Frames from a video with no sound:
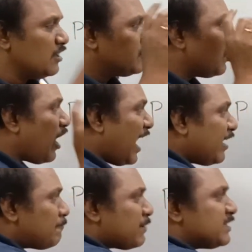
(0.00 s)
So
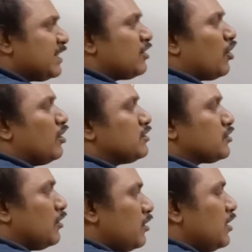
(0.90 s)
at present
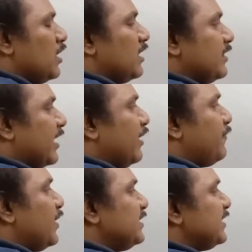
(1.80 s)
also, the
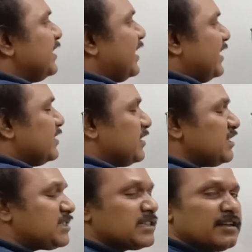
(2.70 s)
difference in their ages
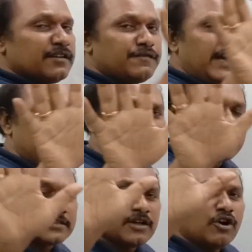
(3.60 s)
is five
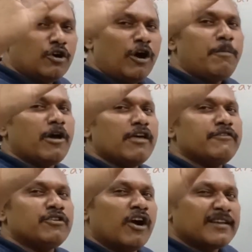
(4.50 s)
years. Hope all of
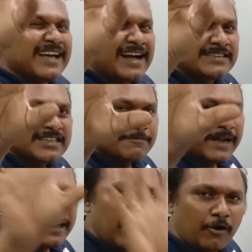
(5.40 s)
you got the answer
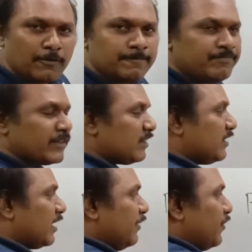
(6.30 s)
by now.
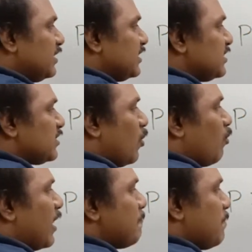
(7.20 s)
The difference is
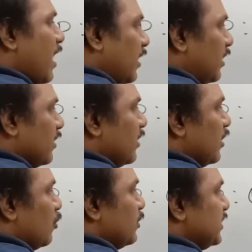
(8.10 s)
one part
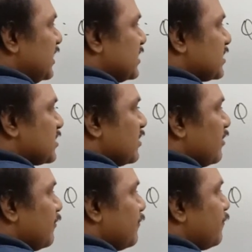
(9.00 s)
which is
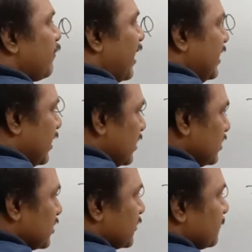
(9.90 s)
5
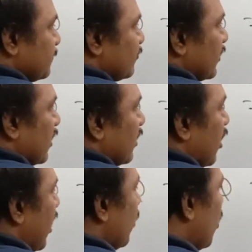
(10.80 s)
years. Now
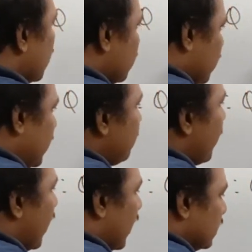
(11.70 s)
I want 3
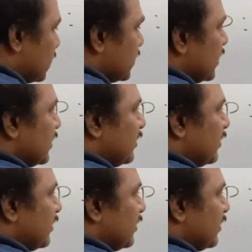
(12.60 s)
parts.